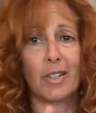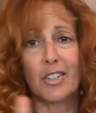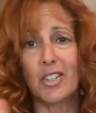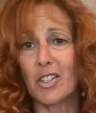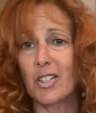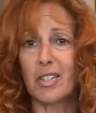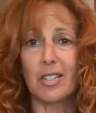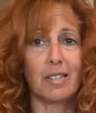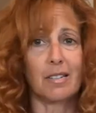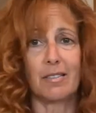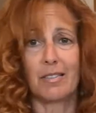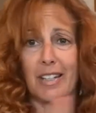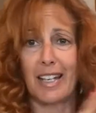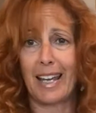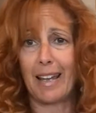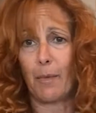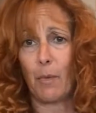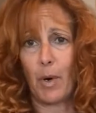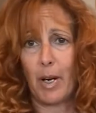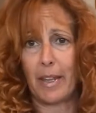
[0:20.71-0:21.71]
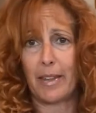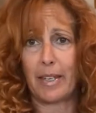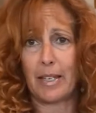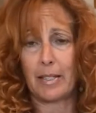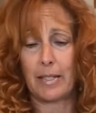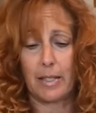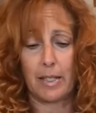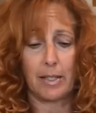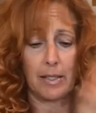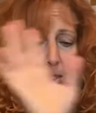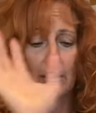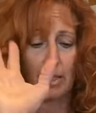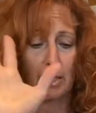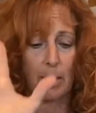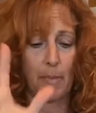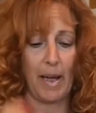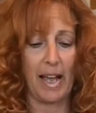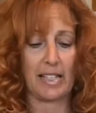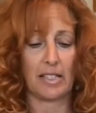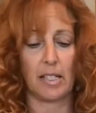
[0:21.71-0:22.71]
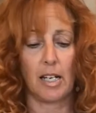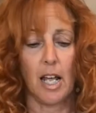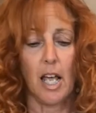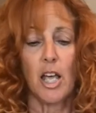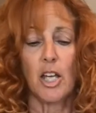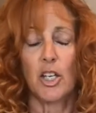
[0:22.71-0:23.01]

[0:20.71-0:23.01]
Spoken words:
just get one of these. It's the best.